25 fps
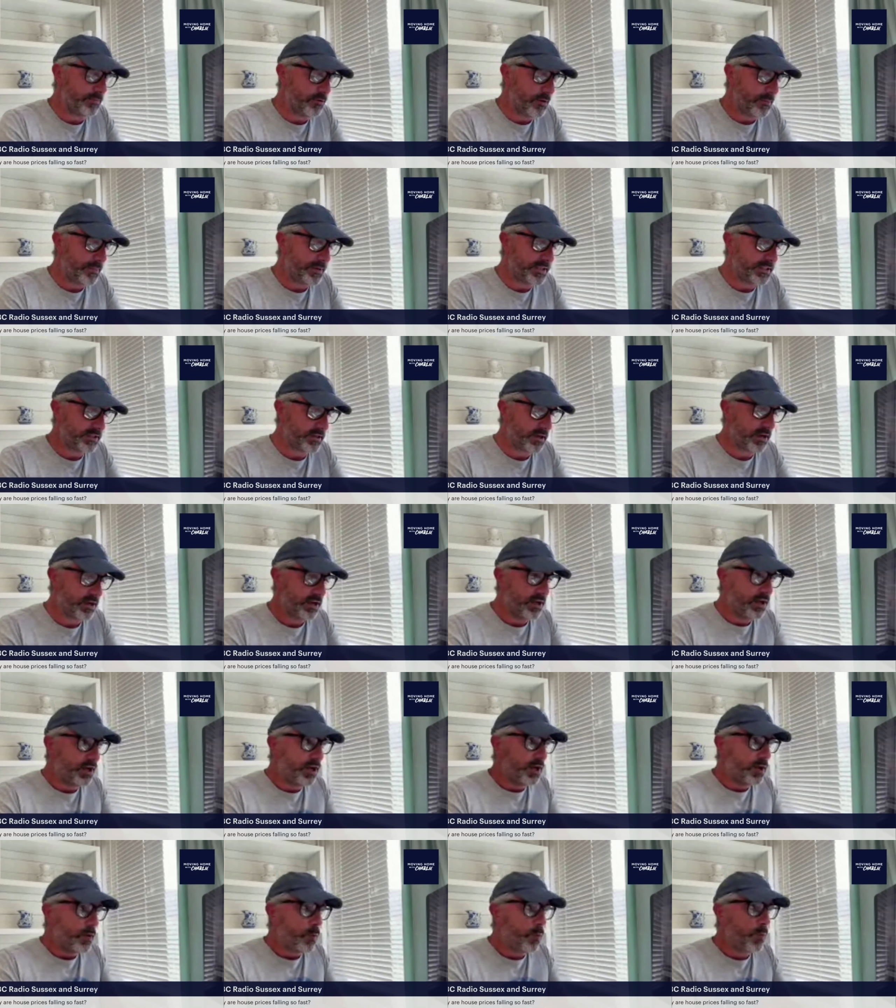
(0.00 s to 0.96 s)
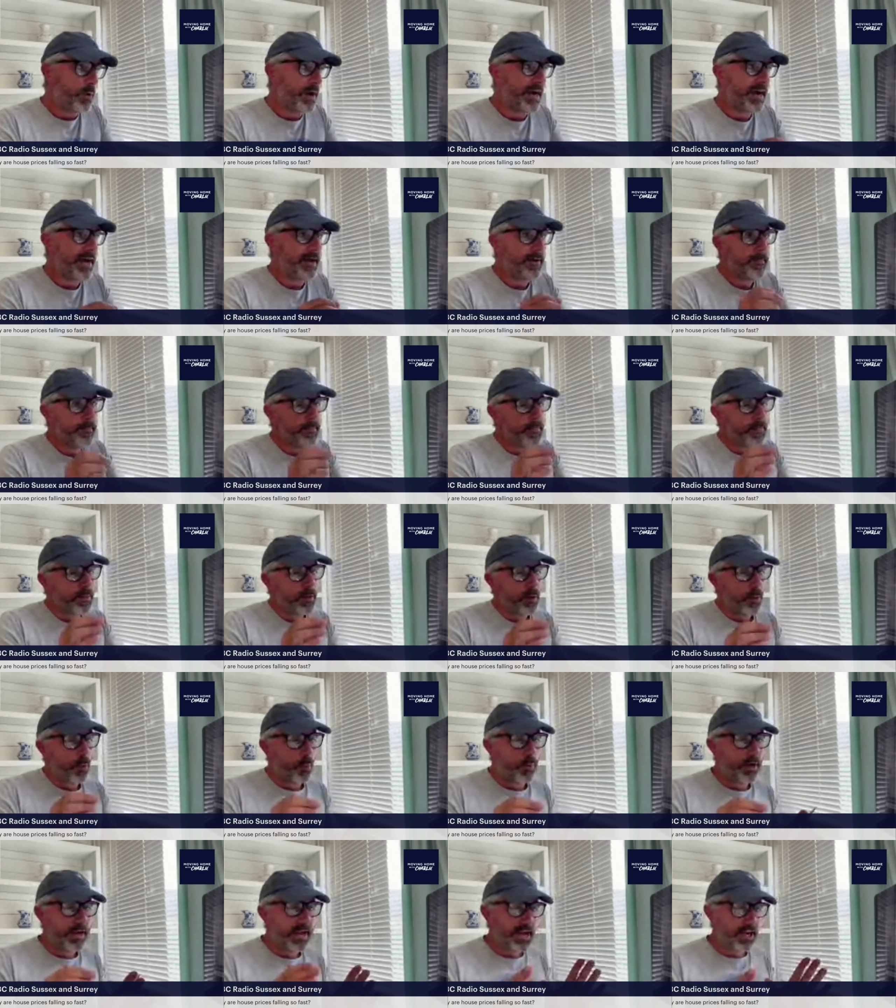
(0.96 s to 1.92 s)
the property site, where
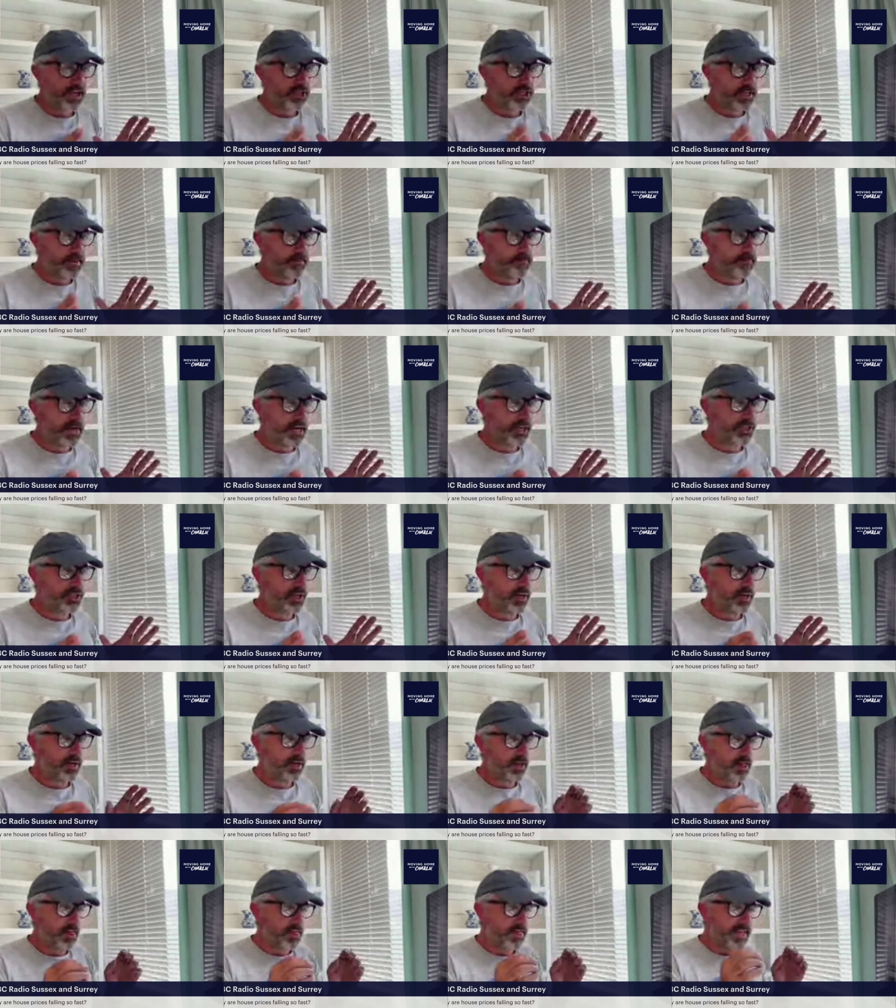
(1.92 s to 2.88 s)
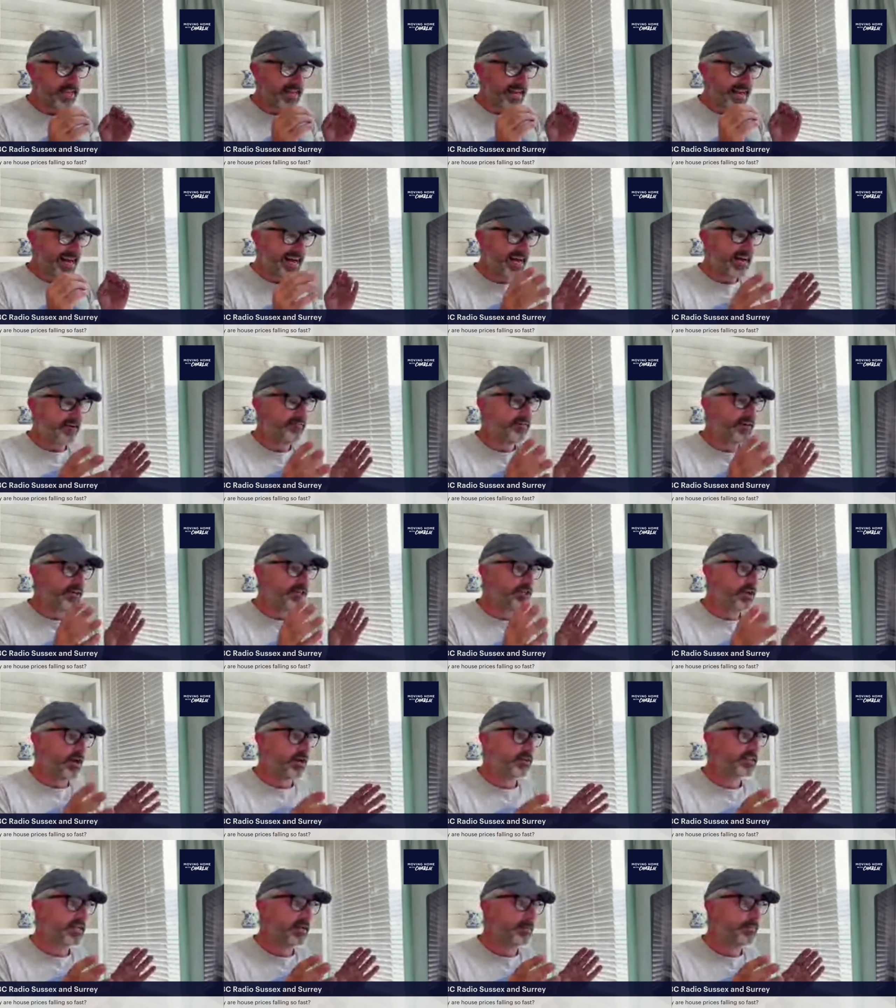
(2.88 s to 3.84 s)
we actually measure the average
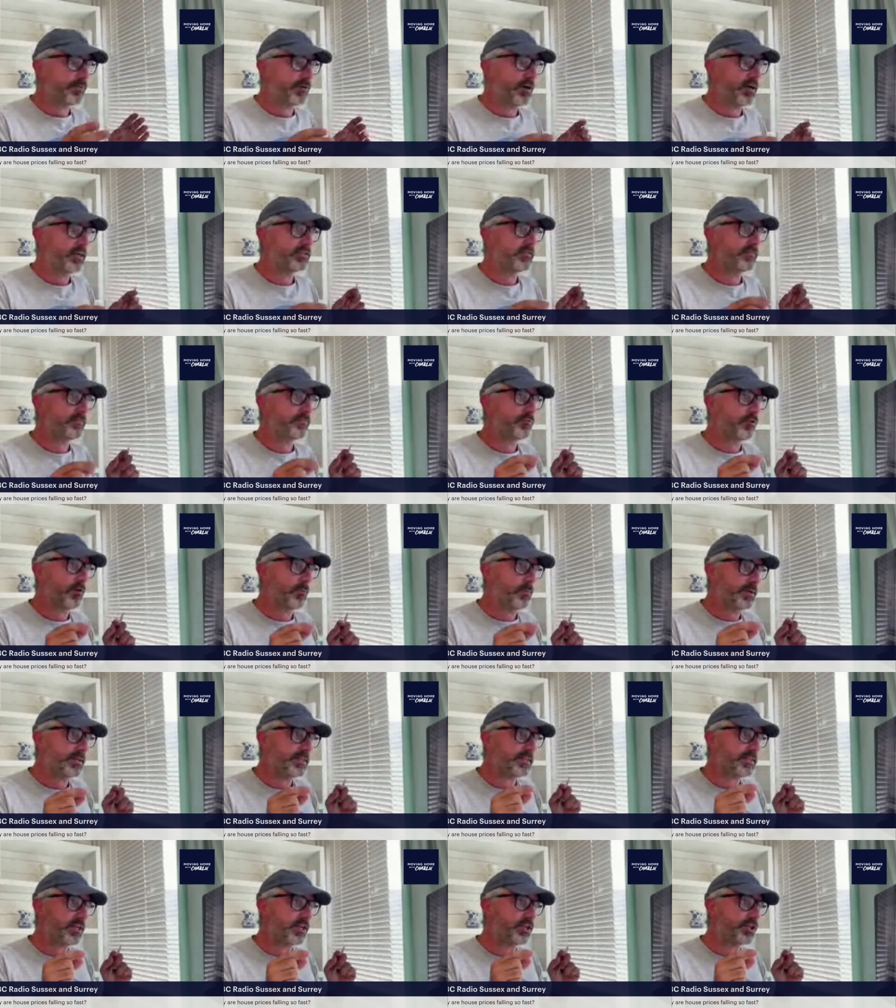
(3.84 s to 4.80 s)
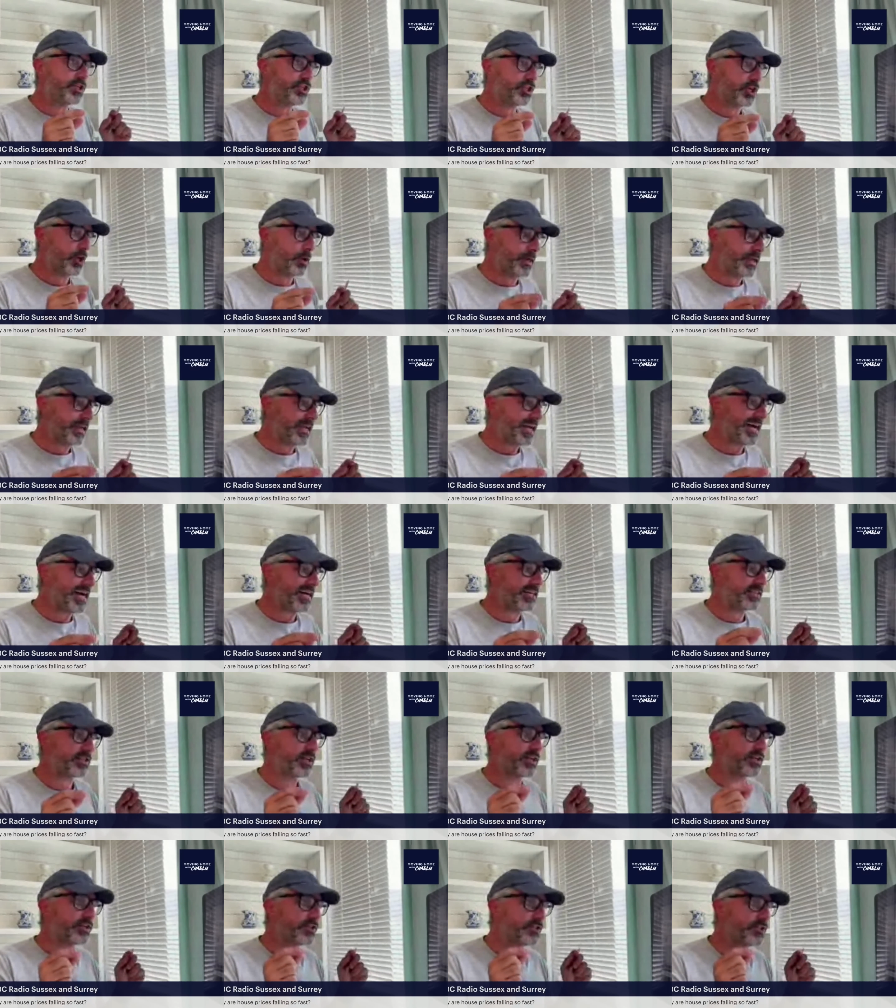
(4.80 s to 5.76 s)
asking price of properties that are showing
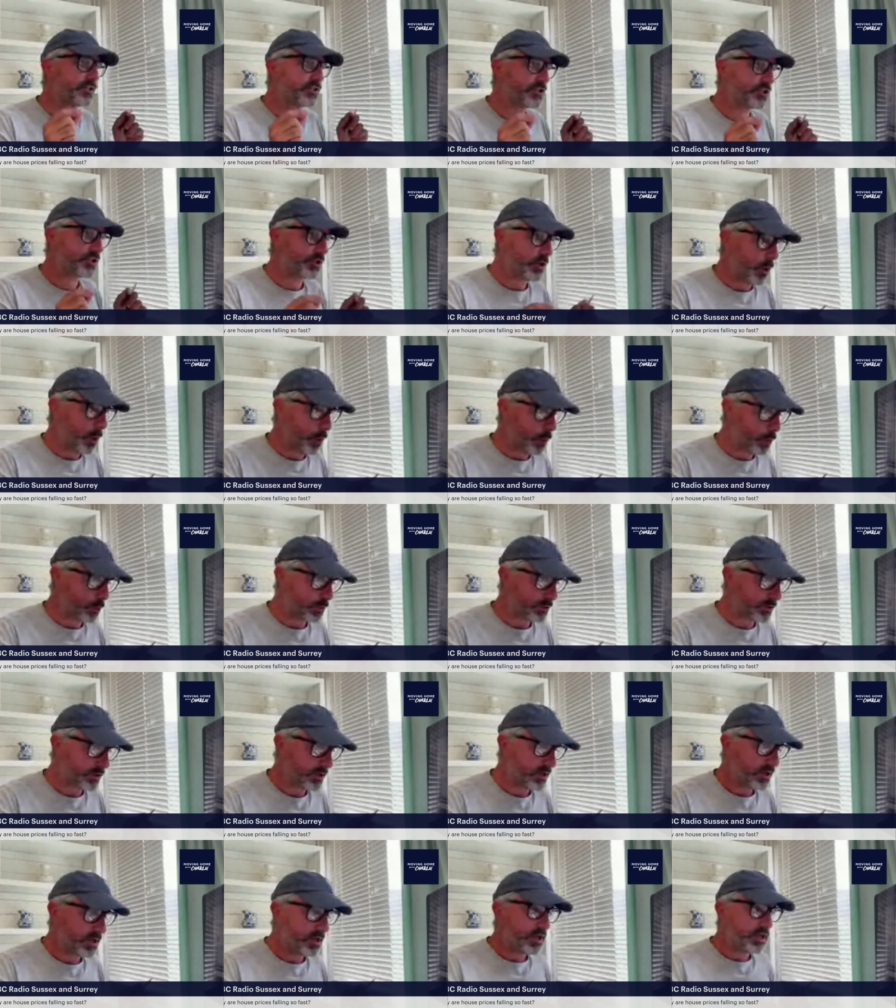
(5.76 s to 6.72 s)
as sold.